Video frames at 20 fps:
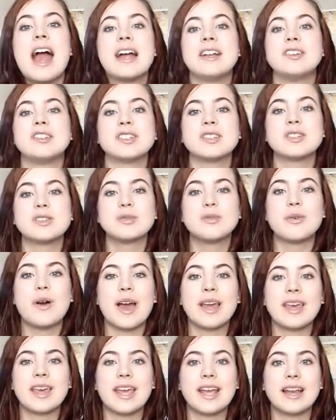and just so
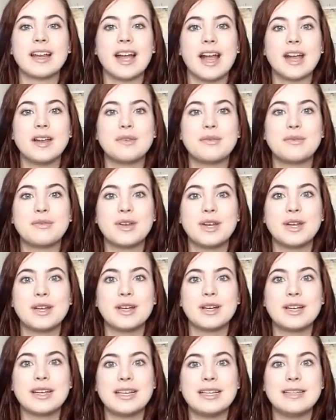I can kind of
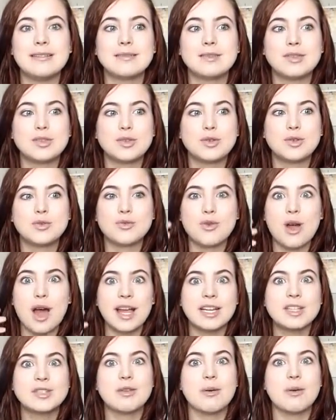at least
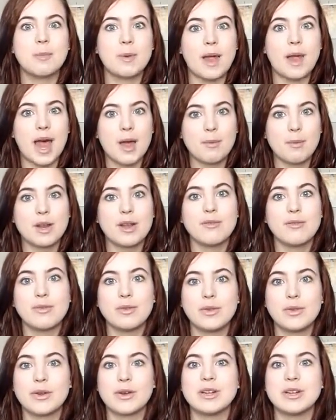try to apply what I've
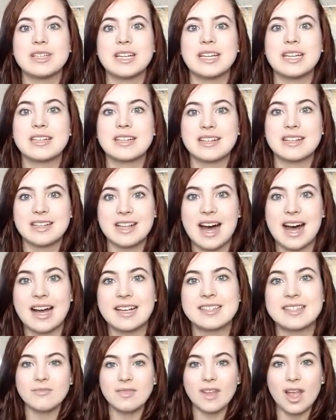learned in
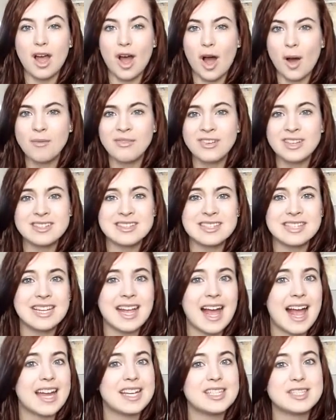class.
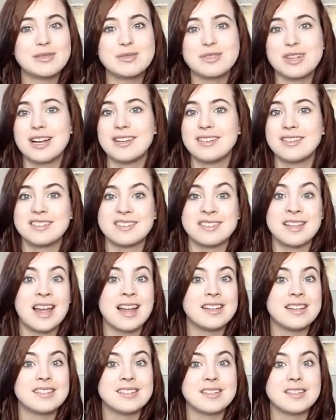Obviously, I don't
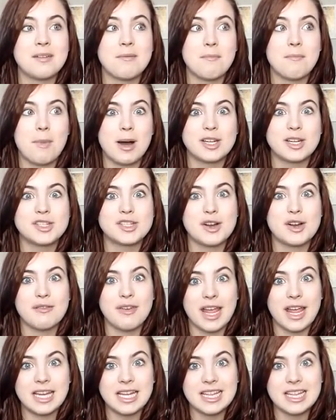understand much of
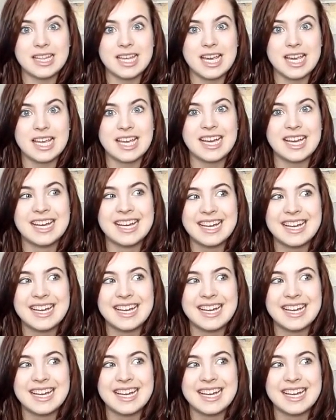anything,